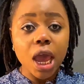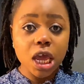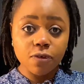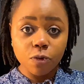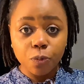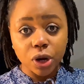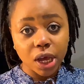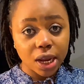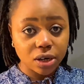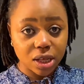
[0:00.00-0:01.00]
If you put in
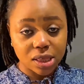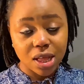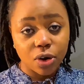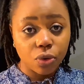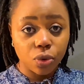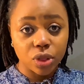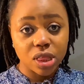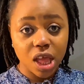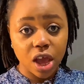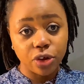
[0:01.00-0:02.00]
catering assistant roles
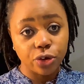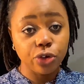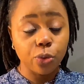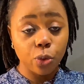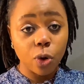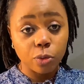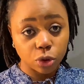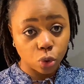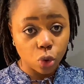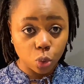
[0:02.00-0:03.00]
near you,
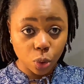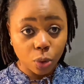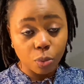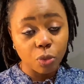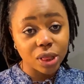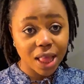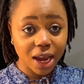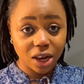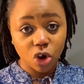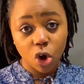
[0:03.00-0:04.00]
schools will most
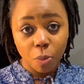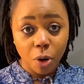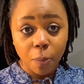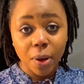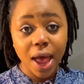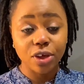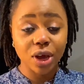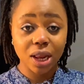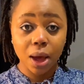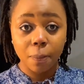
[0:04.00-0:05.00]
likely come up and you
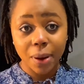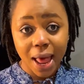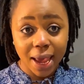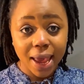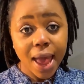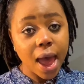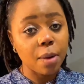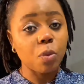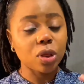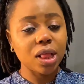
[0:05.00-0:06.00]
can apply, and
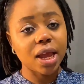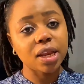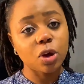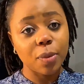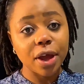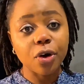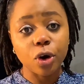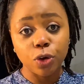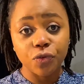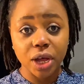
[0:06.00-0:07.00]
most likely they might call
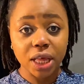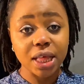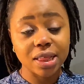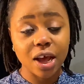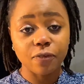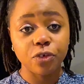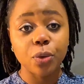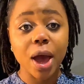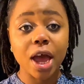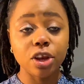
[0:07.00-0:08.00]
you for an interview
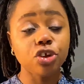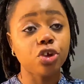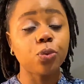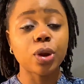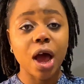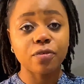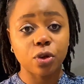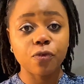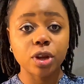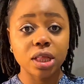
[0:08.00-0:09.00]
and you would have to go
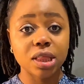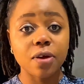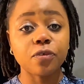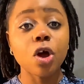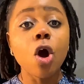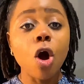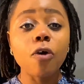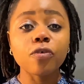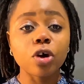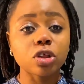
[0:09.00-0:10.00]
for the interview.
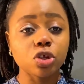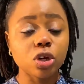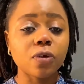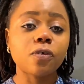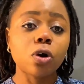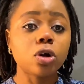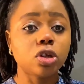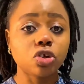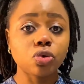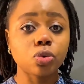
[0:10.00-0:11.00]
Of course, you know that for all
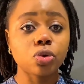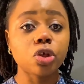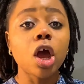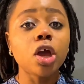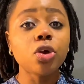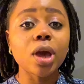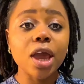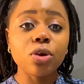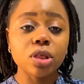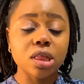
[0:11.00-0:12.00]
these roles, you can't
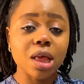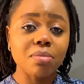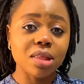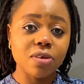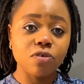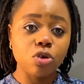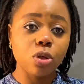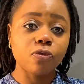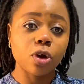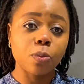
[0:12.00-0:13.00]
use the same CV used
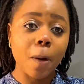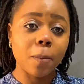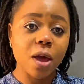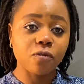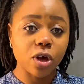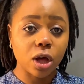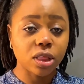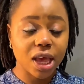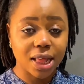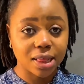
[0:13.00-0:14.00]
for apply for
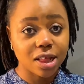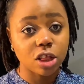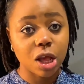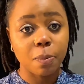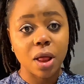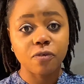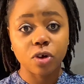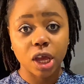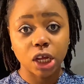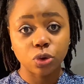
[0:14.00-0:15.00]
healthcare assistants, apply for
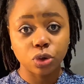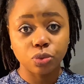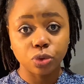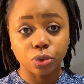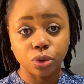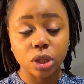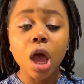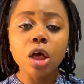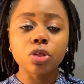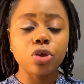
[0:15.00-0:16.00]
catering roles.
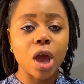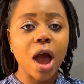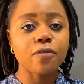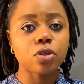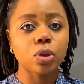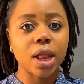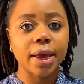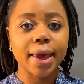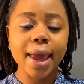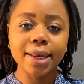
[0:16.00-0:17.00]
So you have to
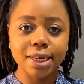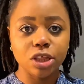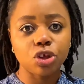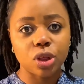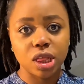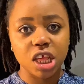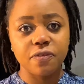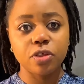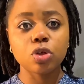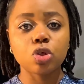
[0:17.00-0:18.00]
like edit your
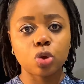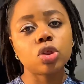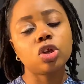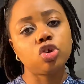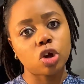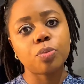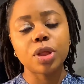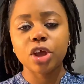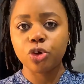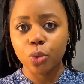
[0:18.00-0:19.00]
CV to suit the job
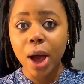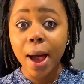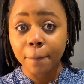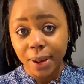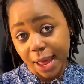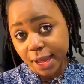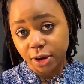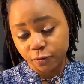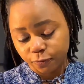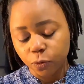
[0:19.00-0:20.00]
that you are
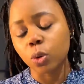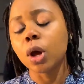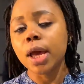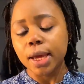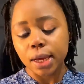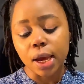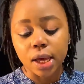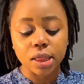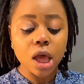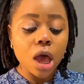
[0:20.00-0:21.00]
applying for. Yes.